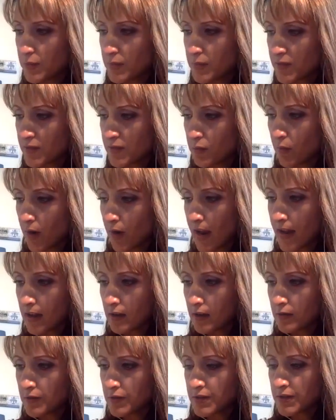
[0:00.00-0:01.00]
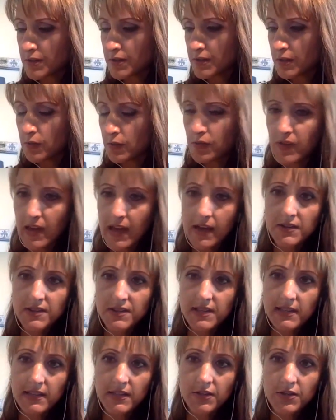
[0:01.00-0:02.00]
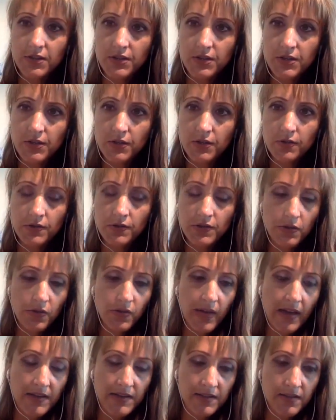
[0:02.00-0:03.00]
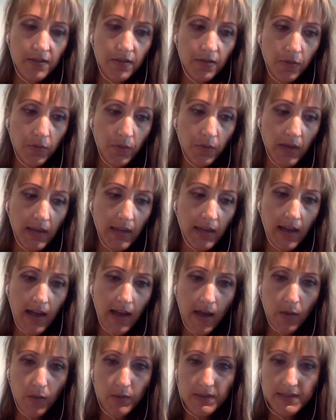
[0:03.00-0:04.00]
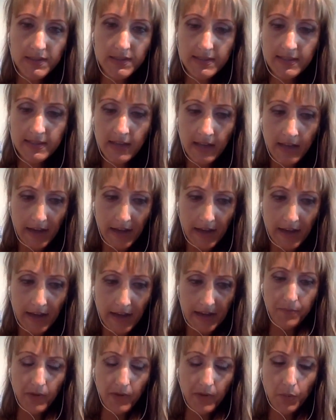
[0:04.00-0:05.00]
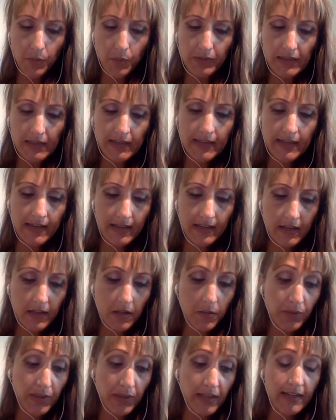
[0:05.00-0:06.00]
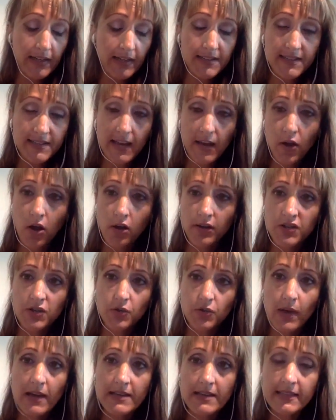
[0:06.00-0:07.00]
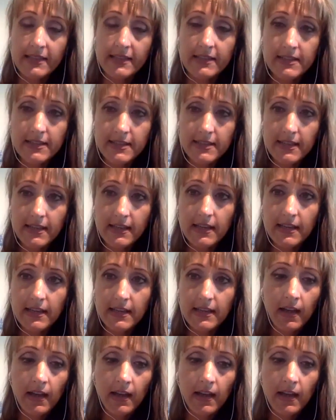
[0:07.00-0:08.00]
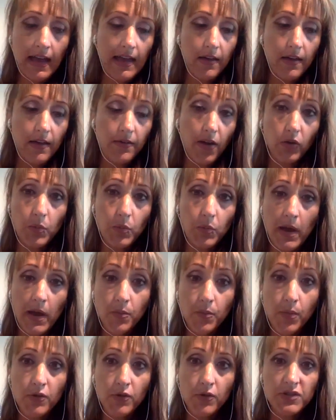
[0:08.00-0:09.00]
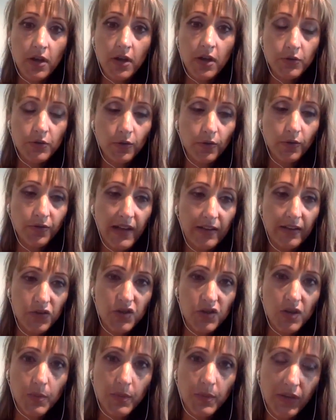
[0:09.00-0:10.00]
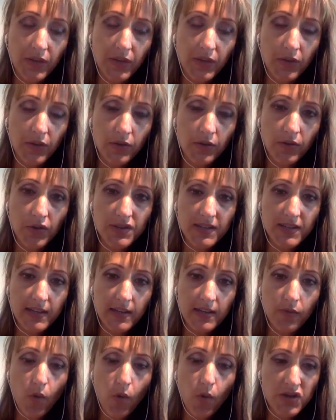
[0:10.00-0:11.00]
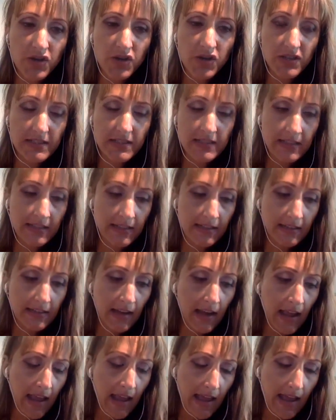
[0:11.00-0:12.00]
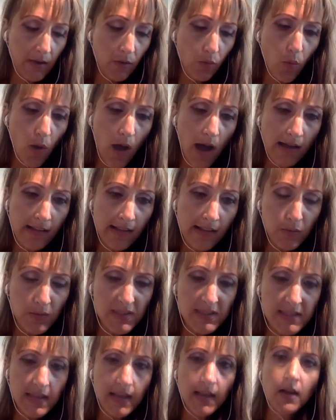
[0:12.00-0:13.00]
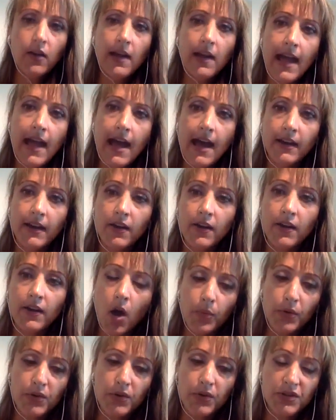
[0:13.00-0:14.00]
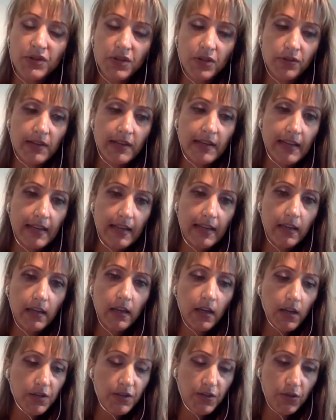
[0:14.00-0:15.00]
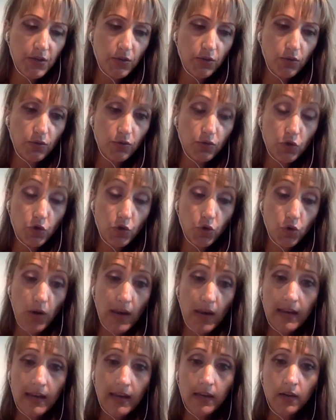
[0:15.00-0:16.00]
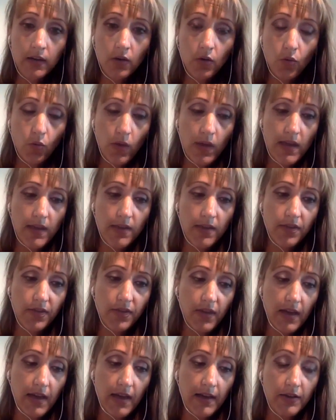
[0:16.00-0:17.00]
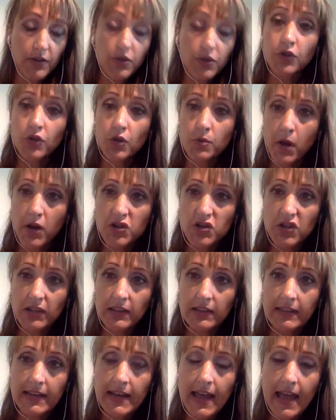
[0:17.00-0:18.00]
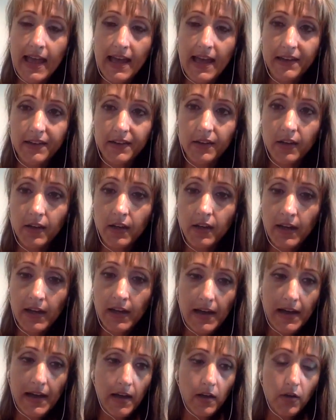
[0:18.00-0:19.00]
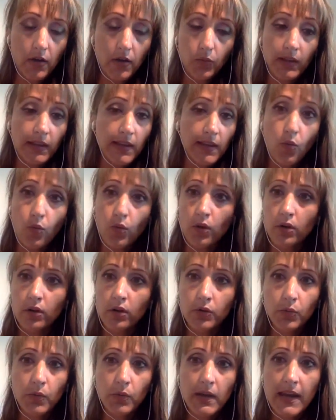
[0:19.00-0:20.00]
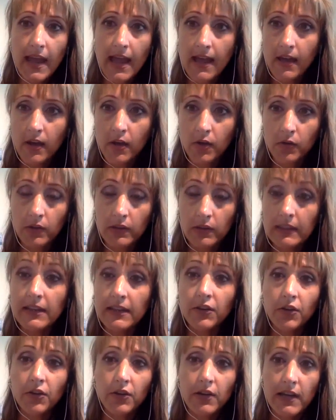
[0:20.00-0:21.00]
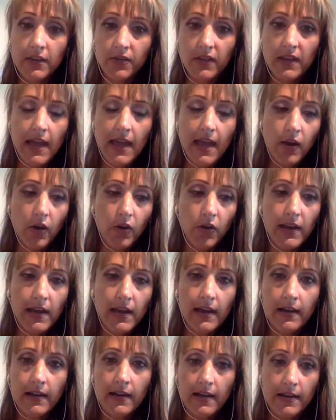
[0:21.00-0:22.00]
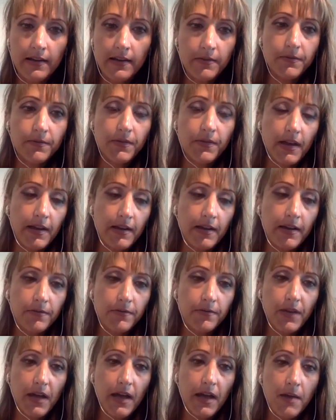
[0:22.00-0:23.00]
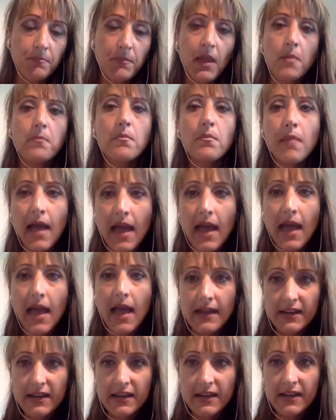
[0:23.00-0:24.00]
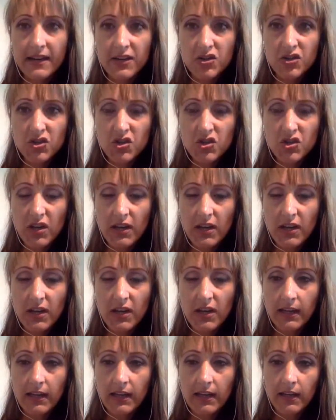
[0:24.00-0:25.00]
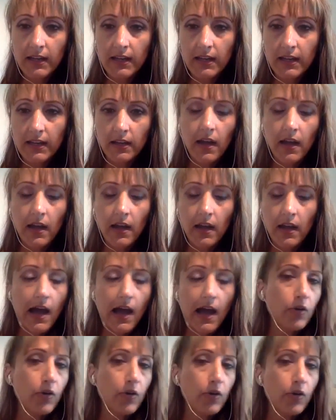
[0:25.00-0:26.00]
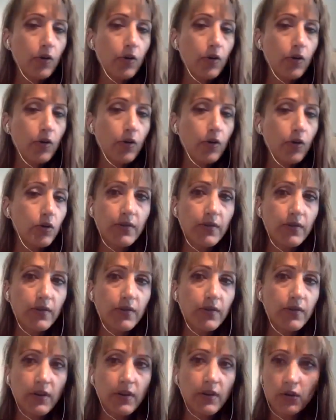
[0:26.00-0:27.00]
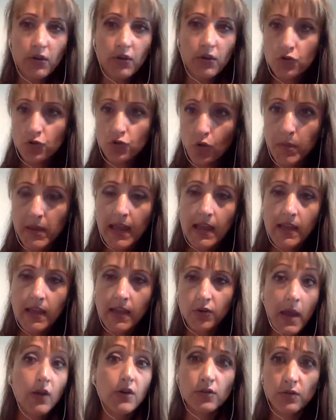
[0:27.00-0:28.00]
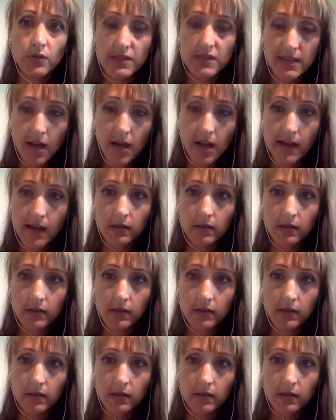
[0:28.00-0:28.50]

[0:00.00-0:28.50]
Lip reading: was around 2002, 2003. I was completing a psychology residency, followed by a postdoctoral fellowship at the University of Washington. And while I was there, I had an opportunity to train with Dr. Marsha Linehan, really a world-renowned leader in the area of managing out-of-control behaviors, parasuicidal tendencies.